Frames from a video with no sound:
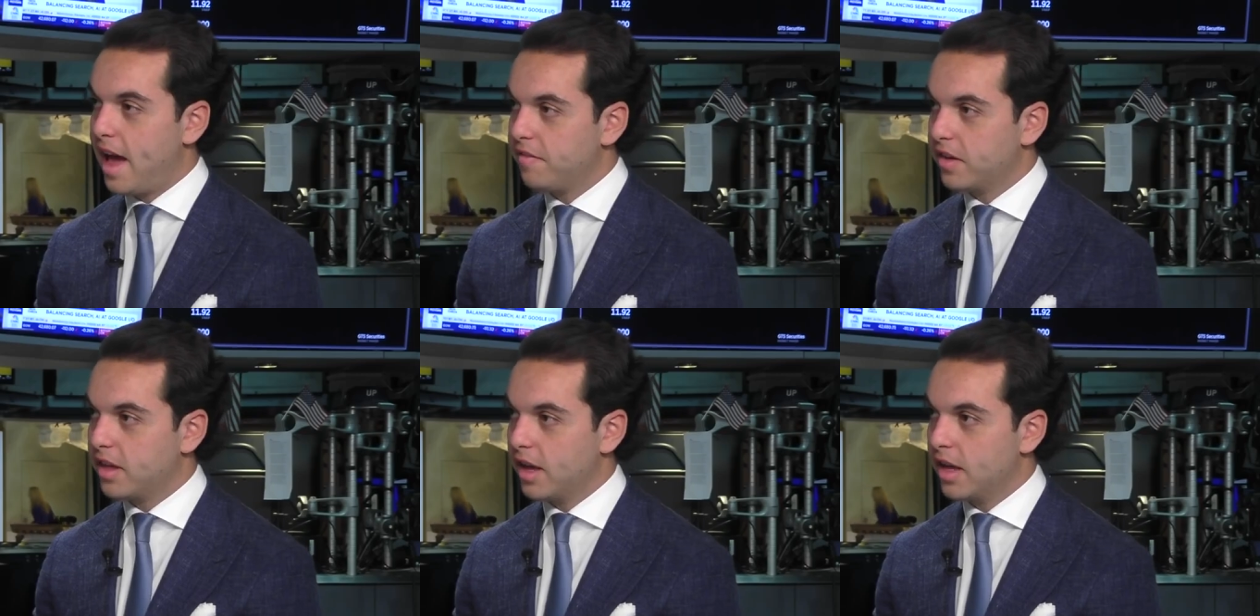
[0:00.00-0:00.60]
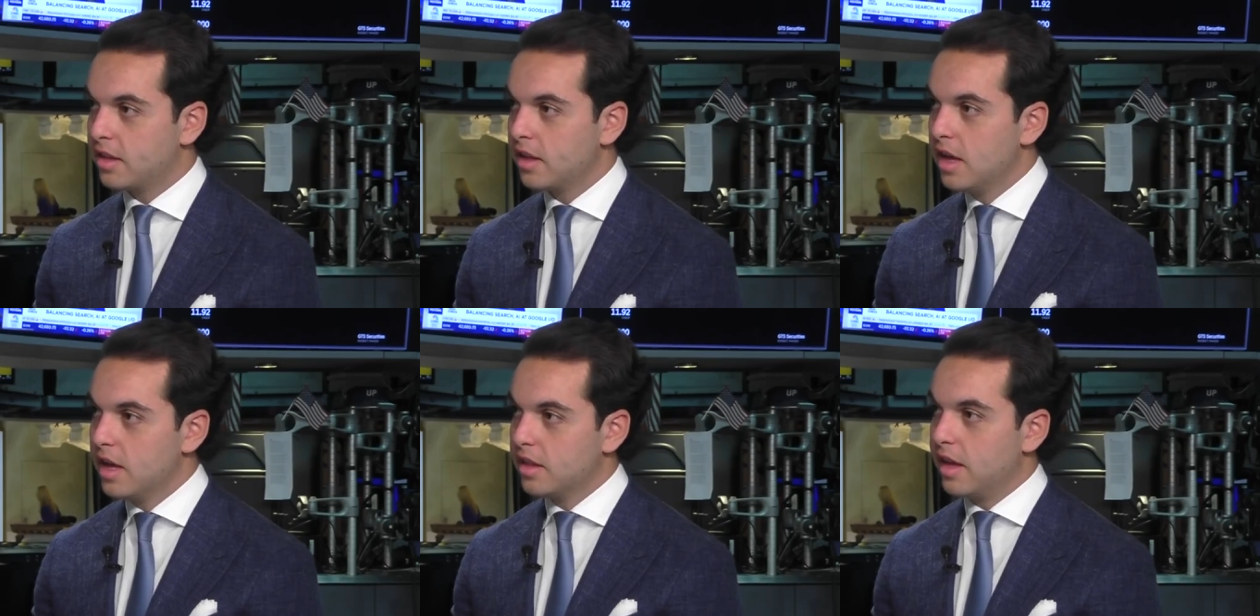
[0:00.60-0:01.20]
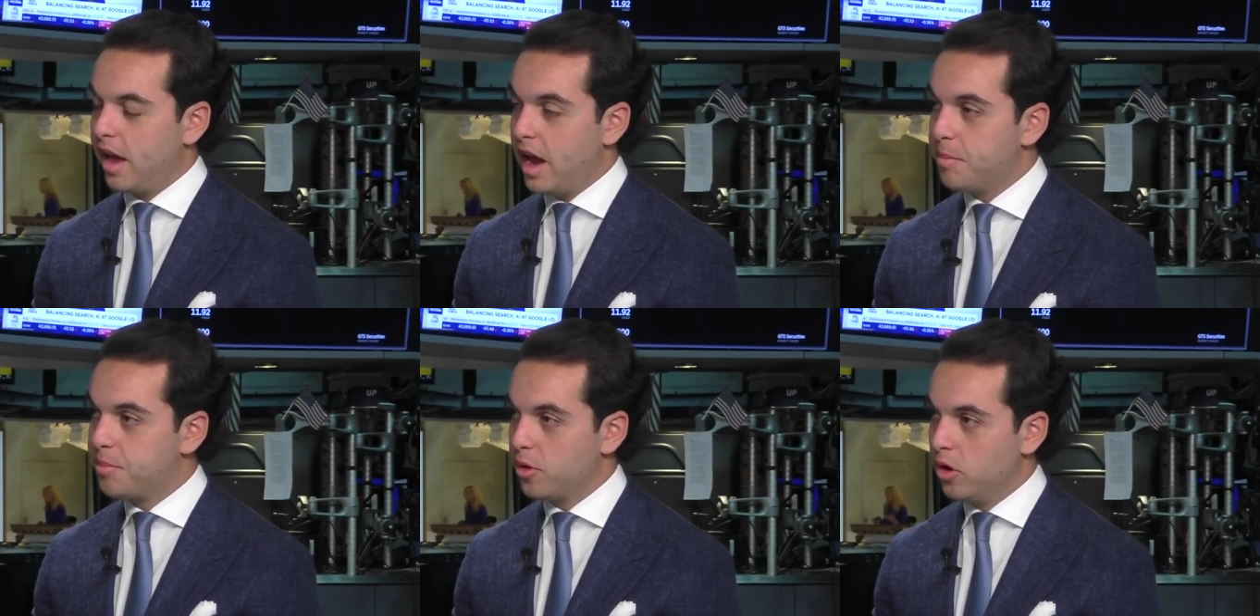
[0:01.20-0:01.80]
navigate the
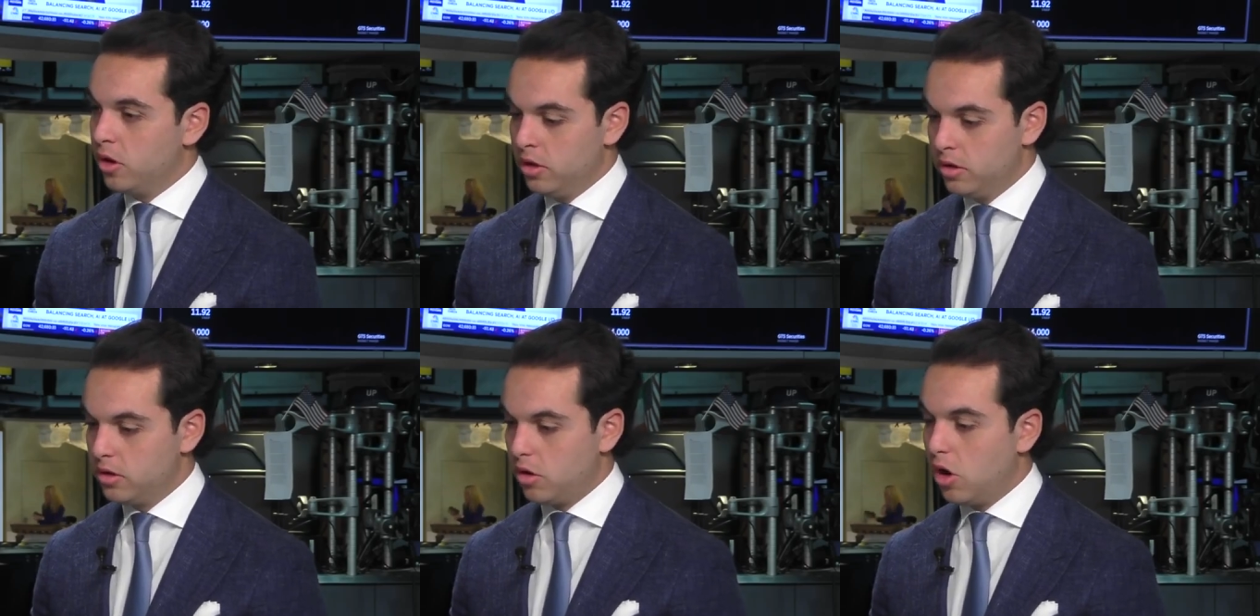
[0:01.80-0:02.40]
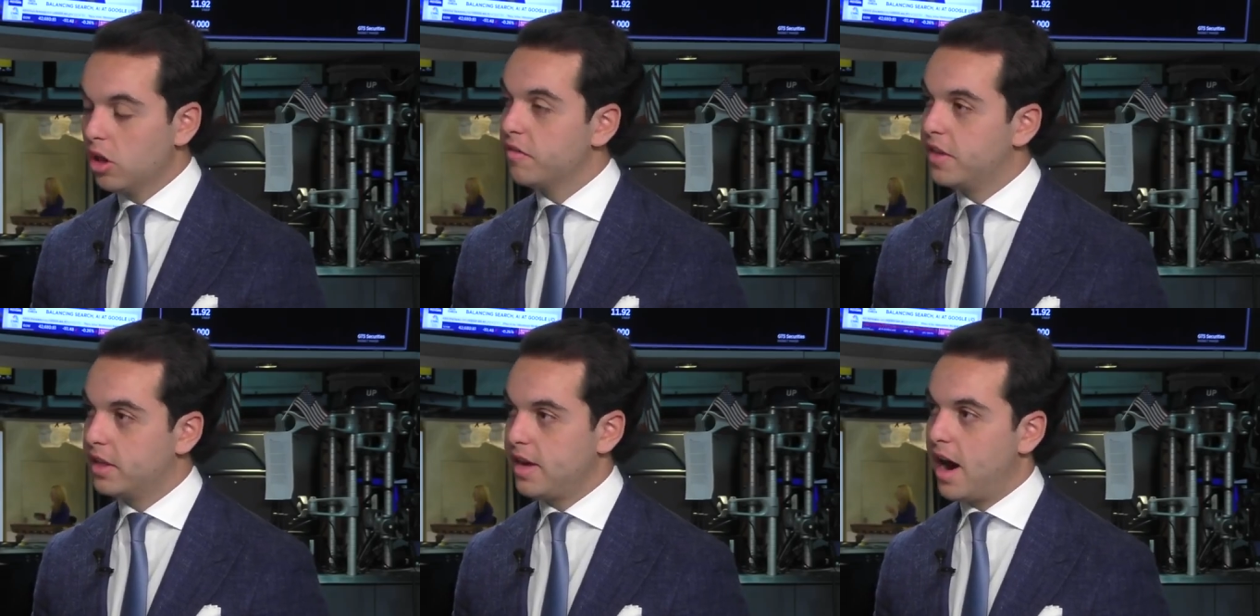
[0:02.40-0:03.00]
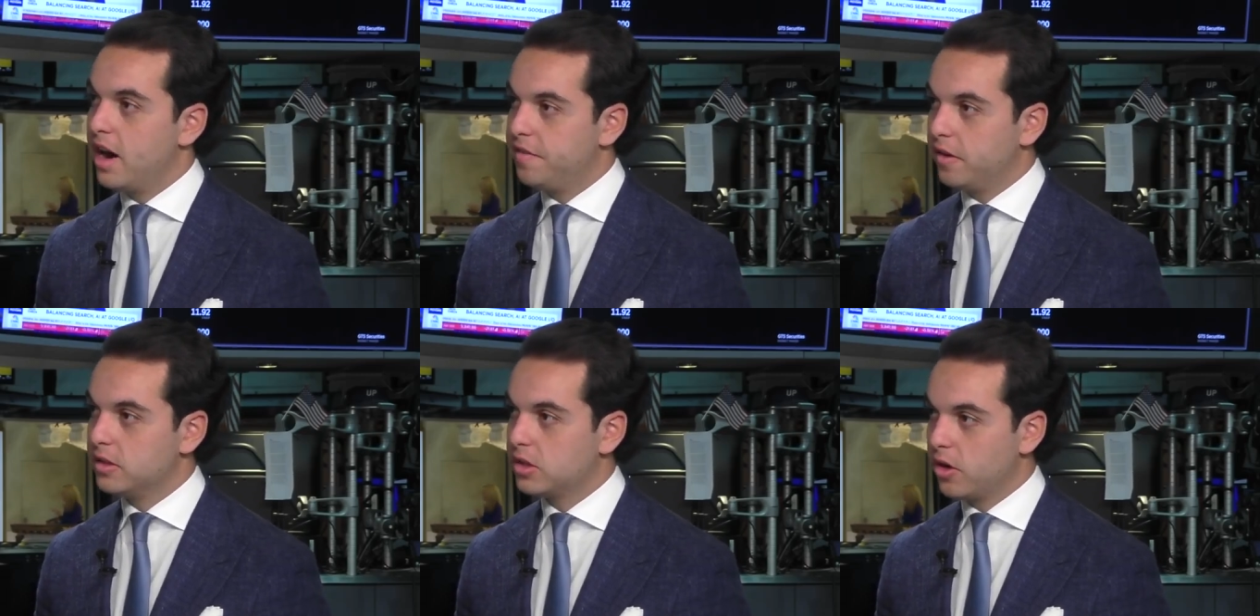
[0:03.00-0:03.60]
April, all of the
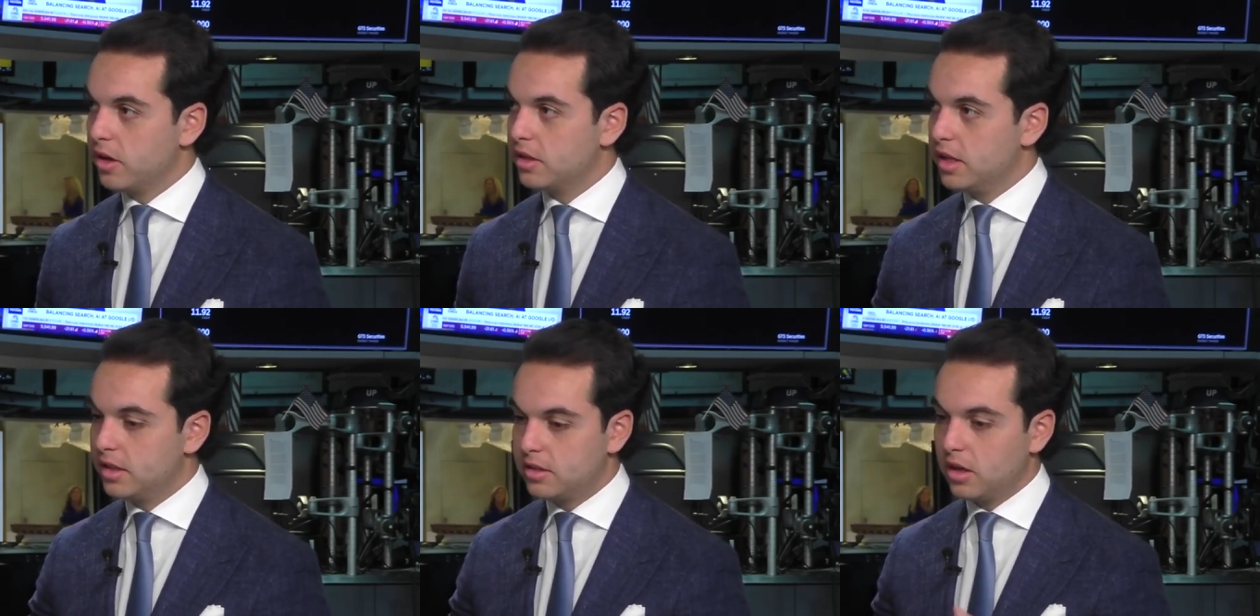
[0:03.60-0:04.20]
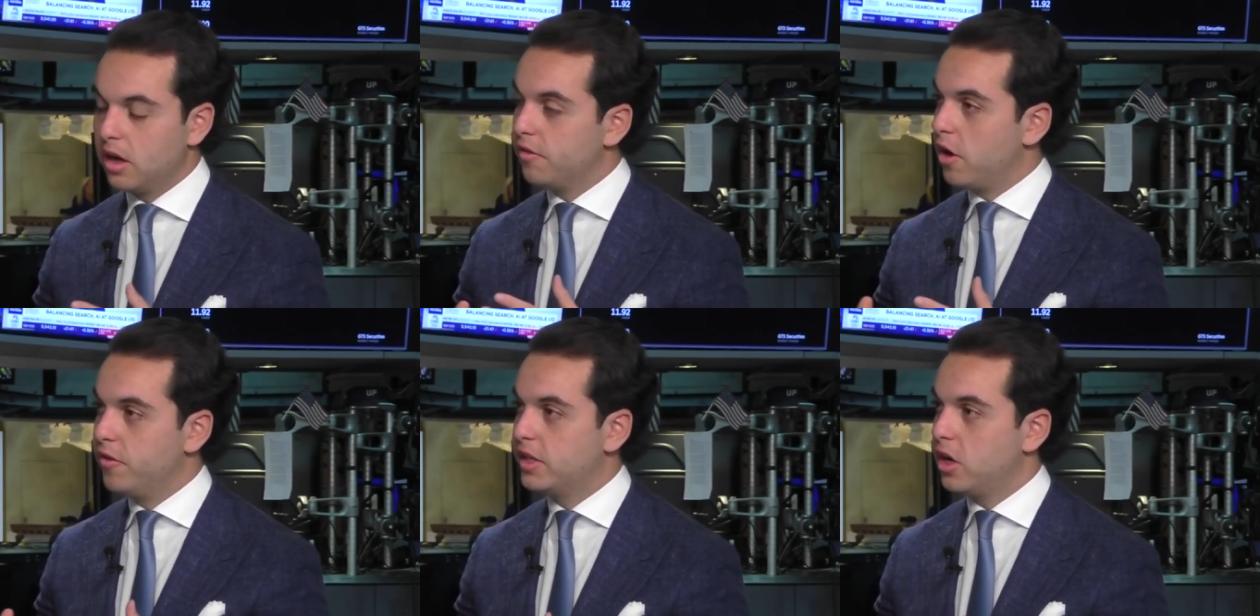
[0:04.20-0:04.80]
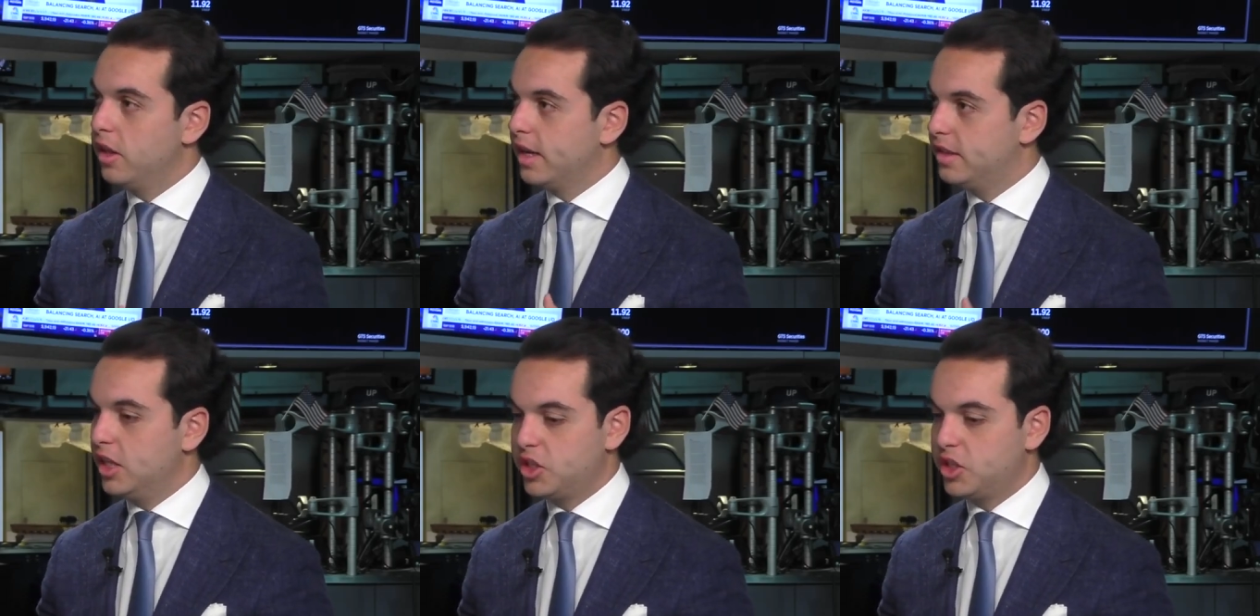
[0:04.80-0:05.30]
tariff uncertainty. A retailer like